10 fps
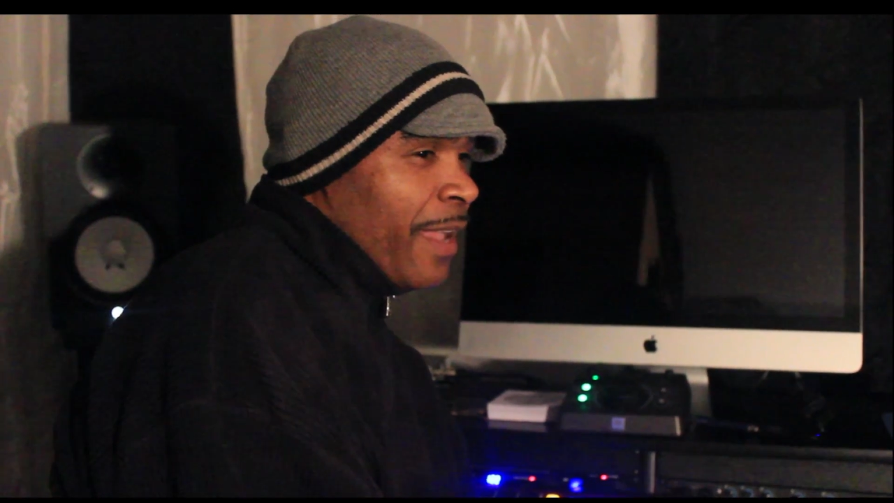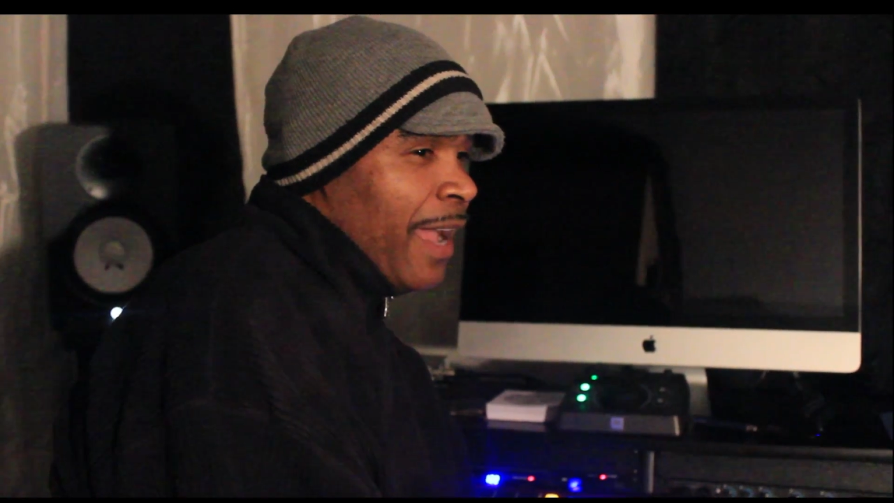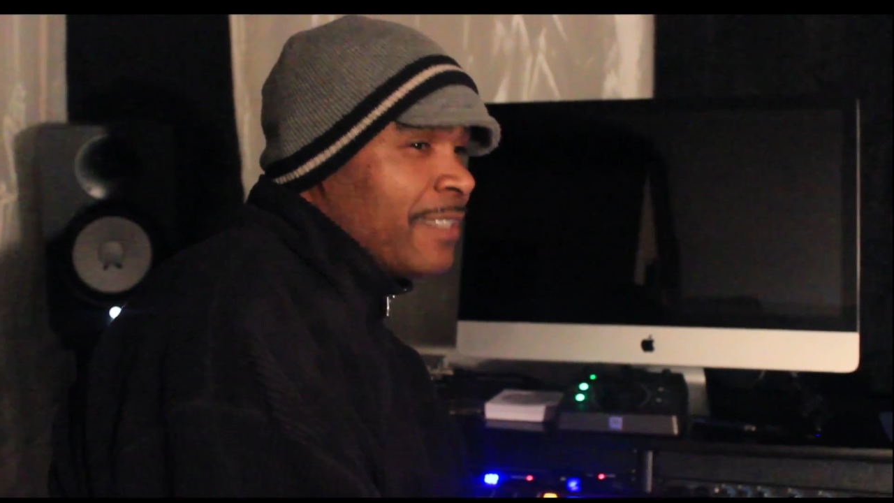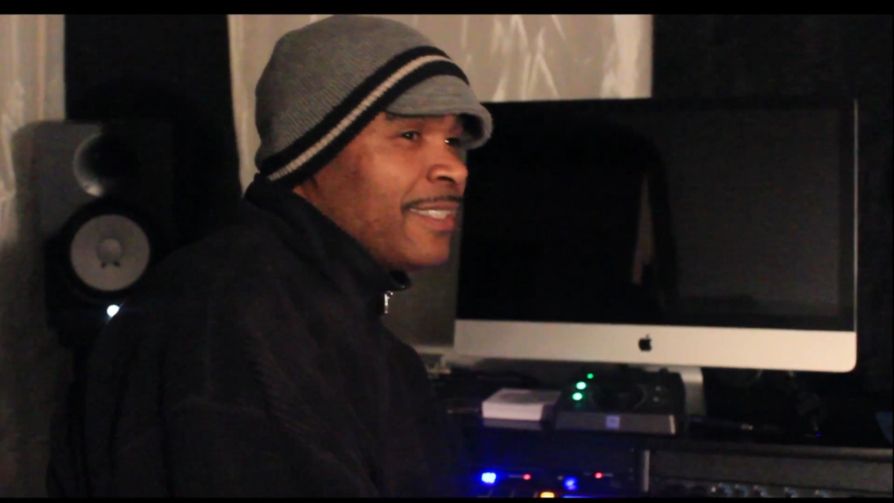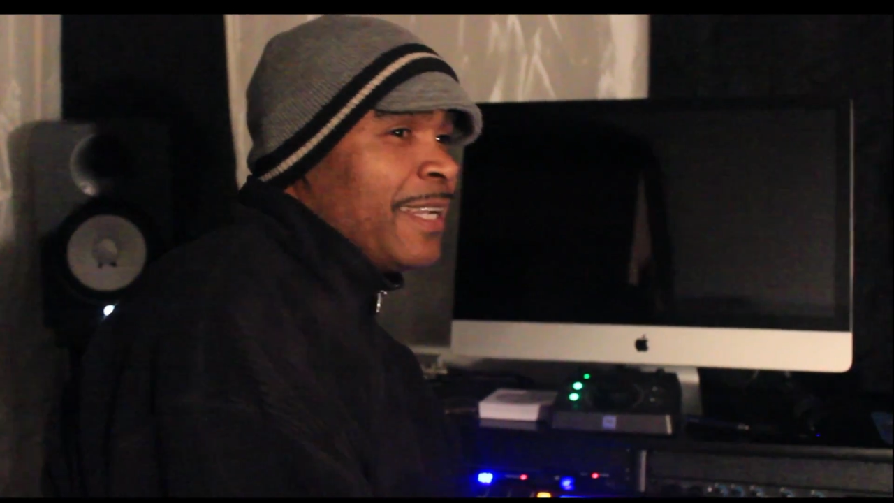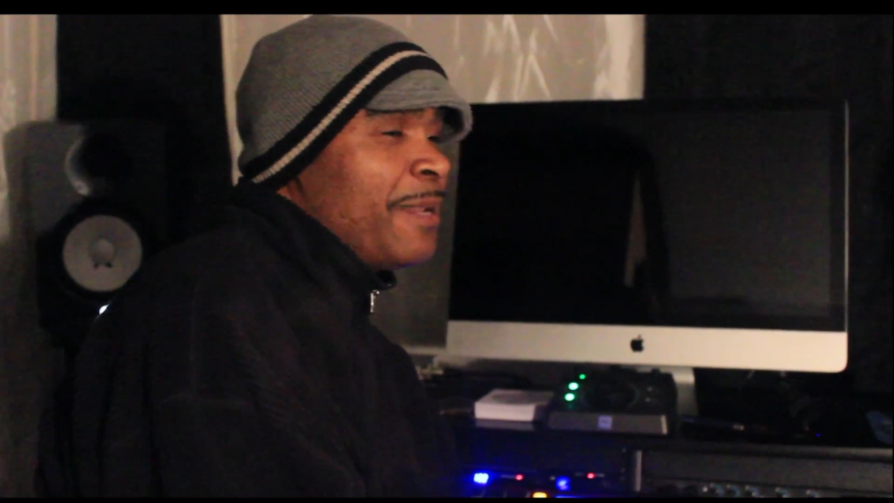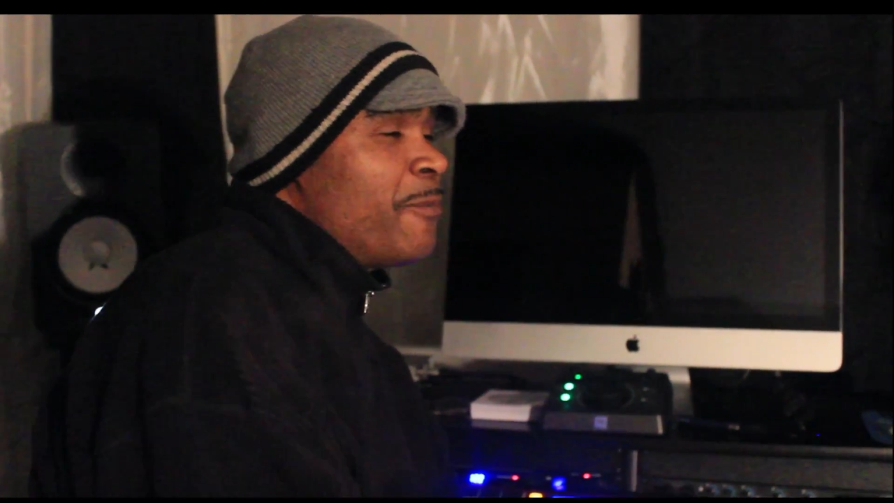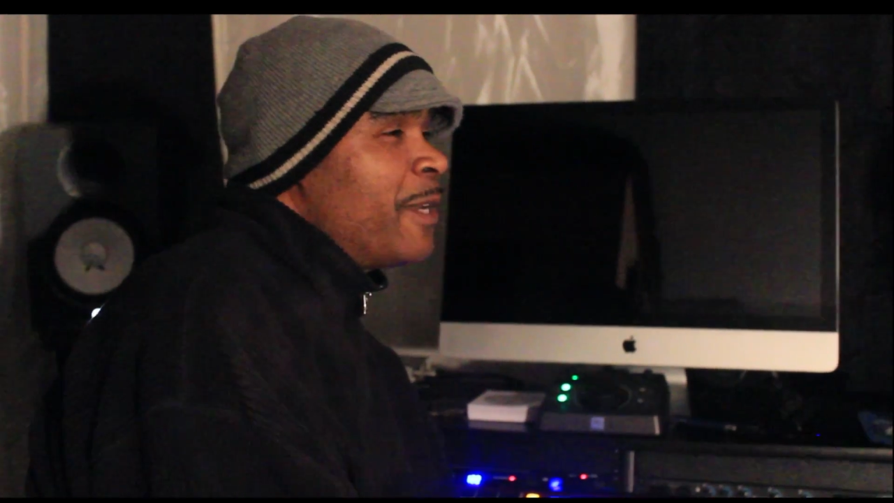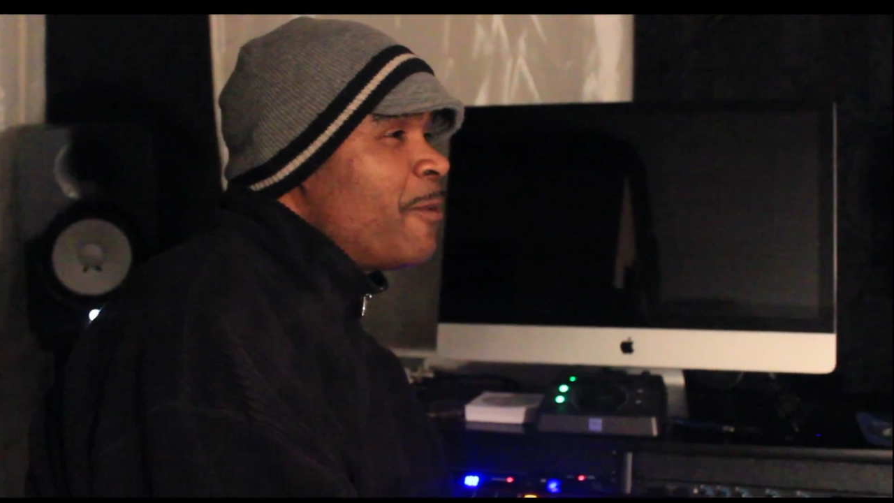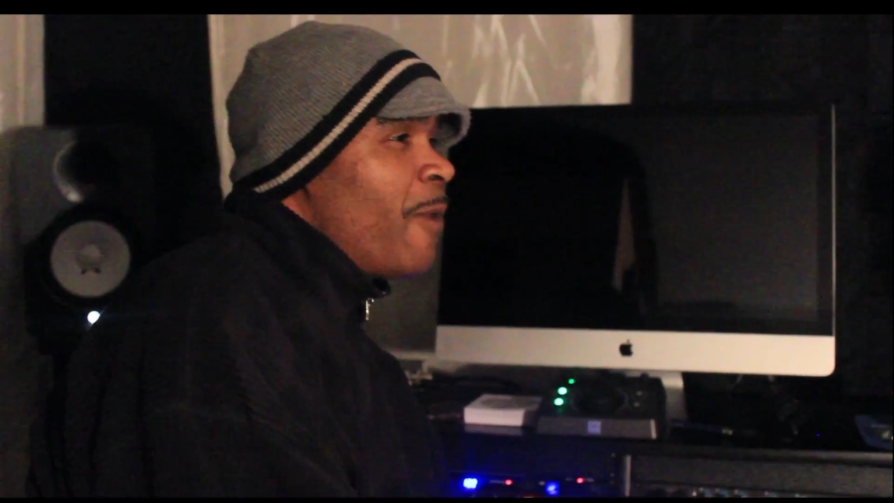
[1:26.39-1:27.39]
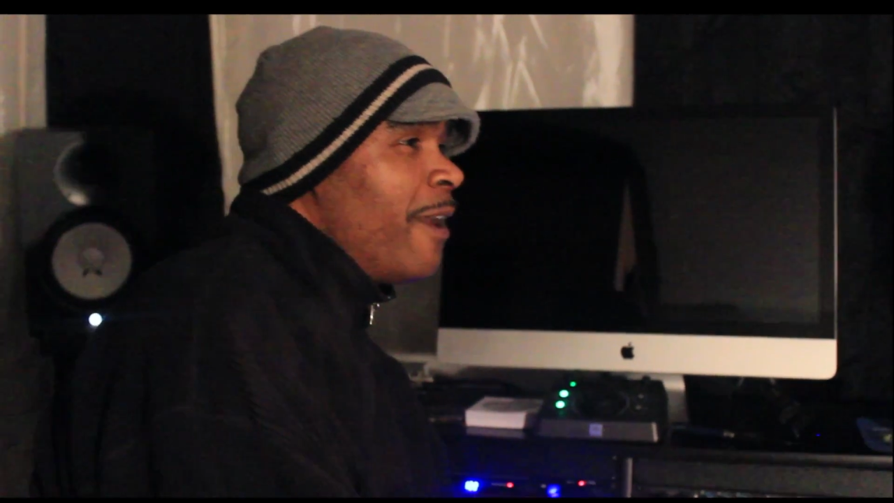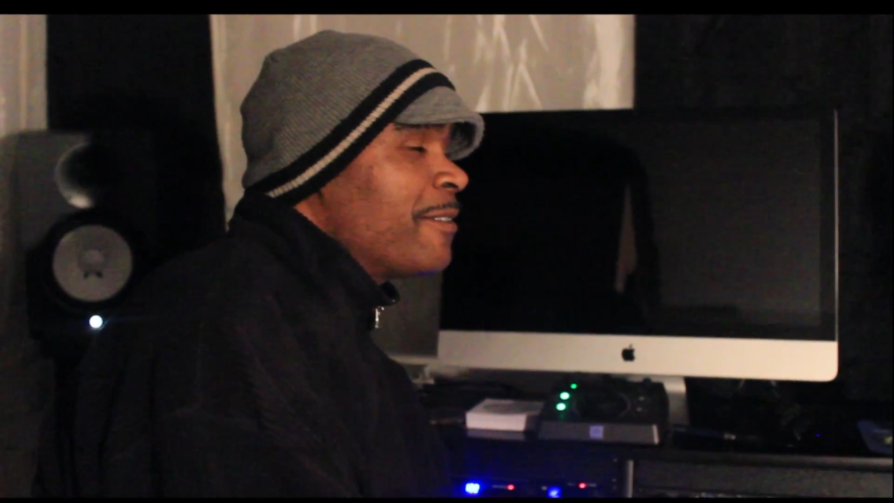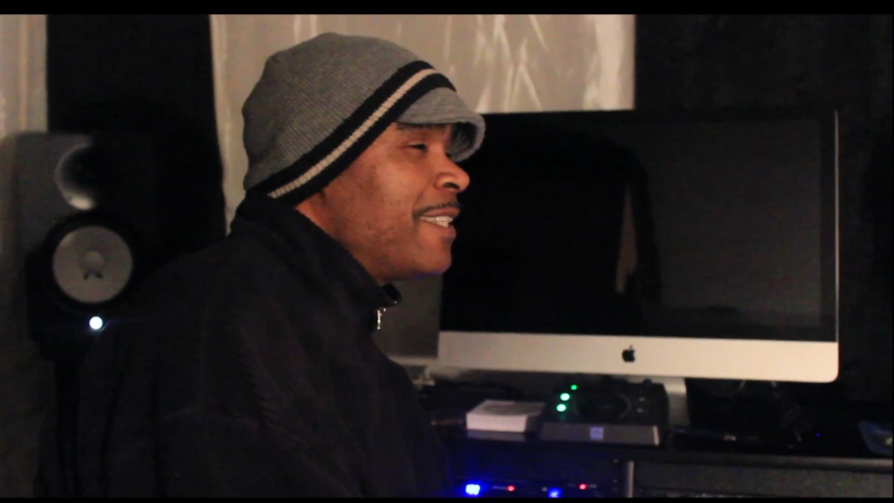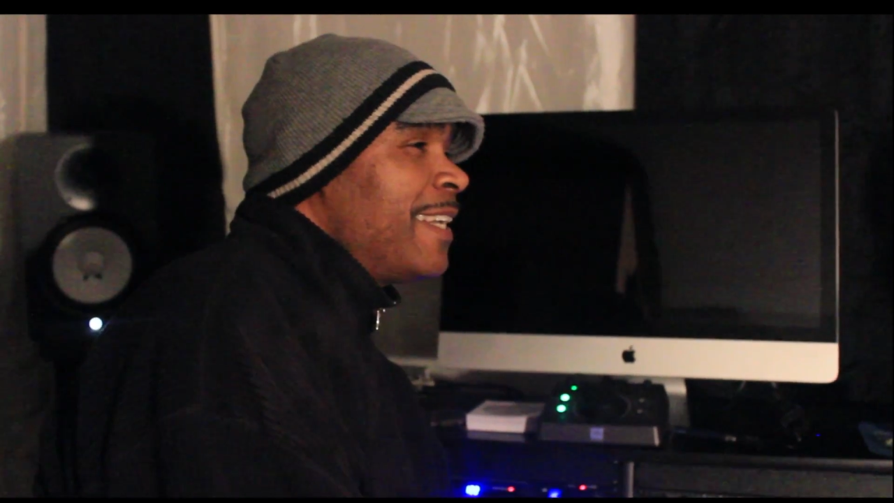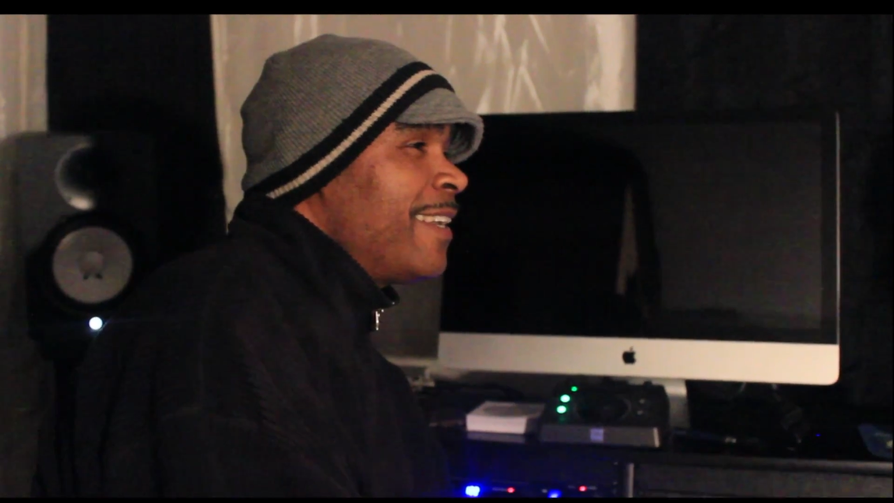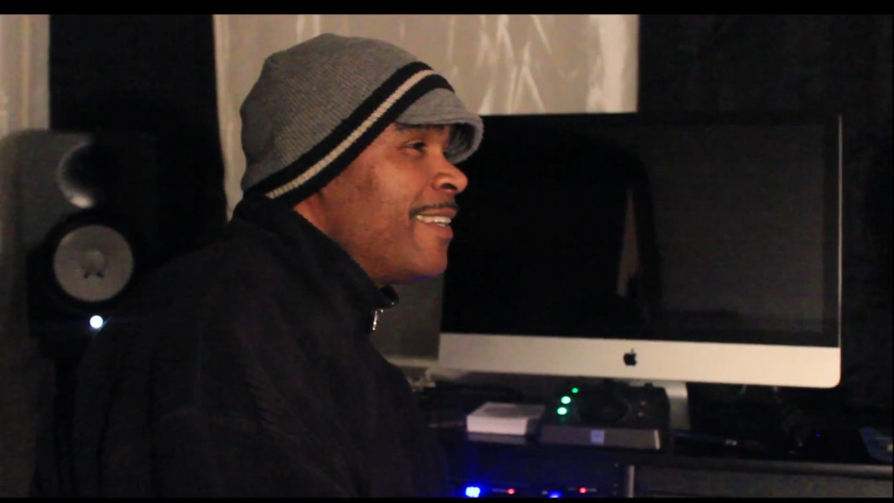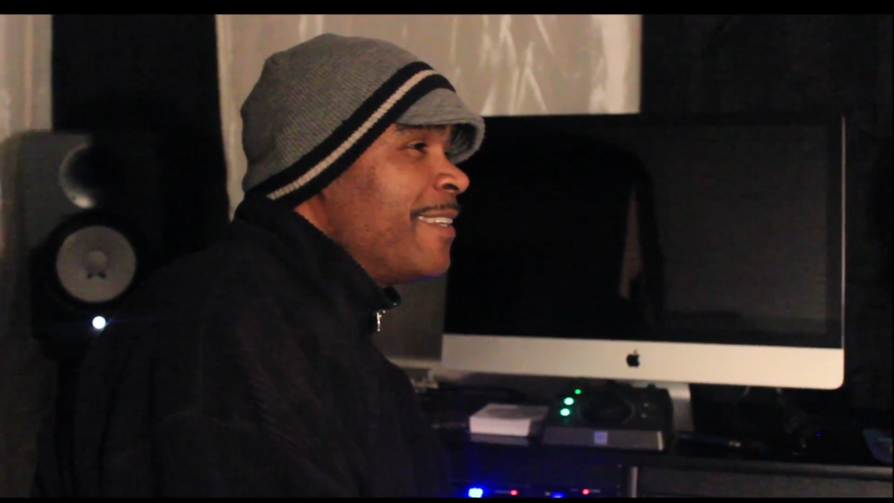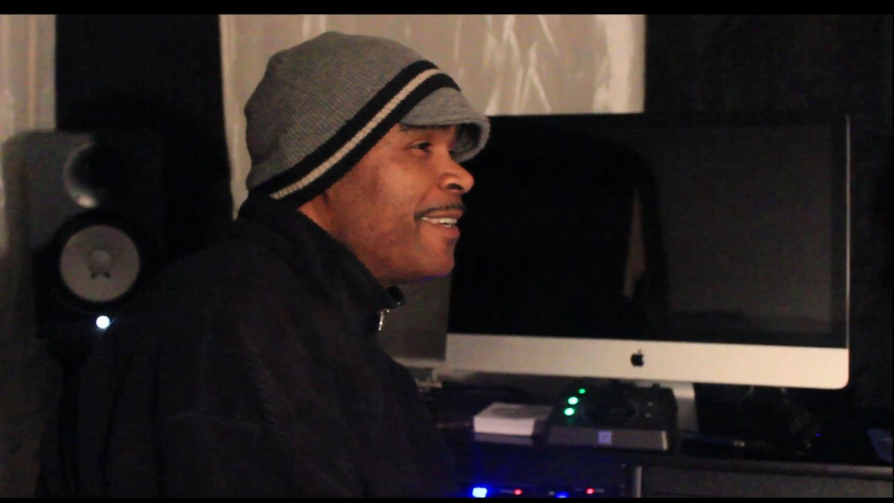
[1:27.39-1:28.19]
I seen him when he walked in.